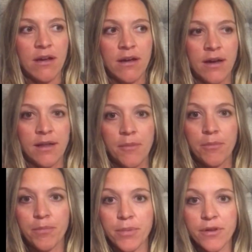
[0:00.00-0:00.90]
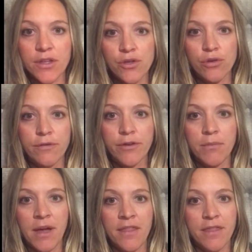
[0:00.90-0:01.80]
on birth control for
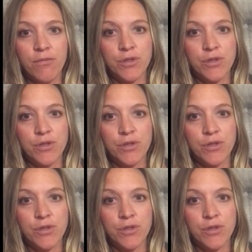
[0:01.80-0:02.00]
a month,